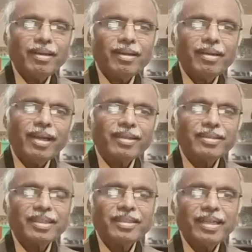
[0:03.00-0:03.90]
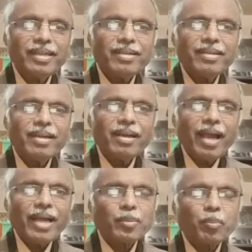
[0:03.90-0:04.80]
let us see the
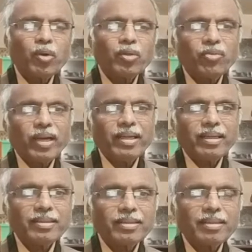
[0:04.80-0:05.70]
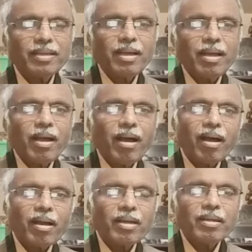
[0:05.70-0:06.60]
export finance
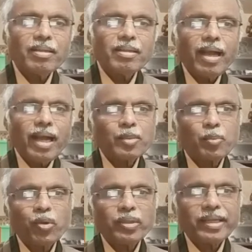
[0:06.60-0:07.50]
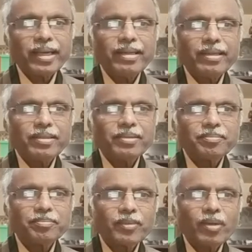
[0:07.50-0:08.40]
or export credit.
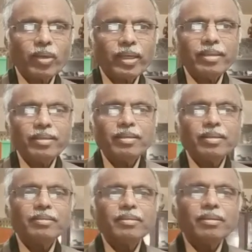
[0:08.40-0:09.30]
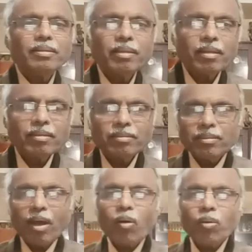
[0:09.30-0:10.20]
Okay.
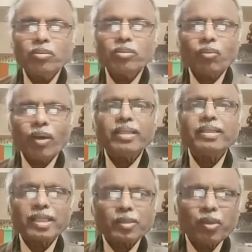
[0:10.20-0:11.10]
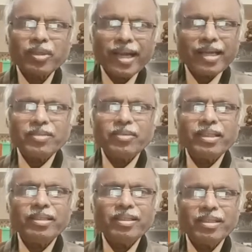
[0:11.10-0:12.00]
Now, what is export
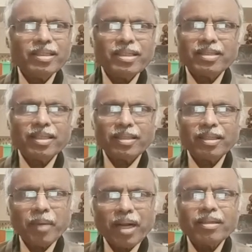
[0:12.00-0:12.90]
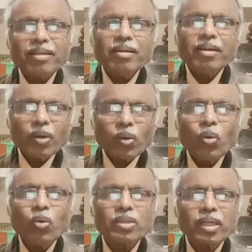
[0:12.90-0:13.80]
activity? It is nothing but
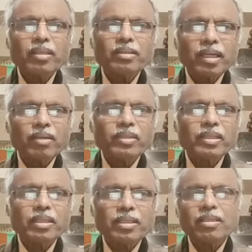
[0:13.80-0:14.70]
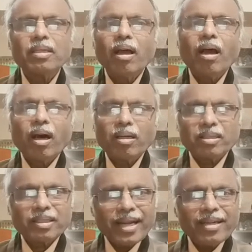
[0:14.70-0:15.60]
goods and services are
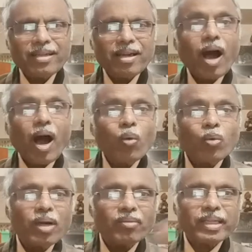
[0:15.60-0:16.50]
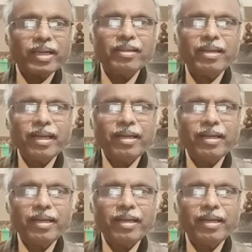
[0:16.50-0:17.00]
sent out of the country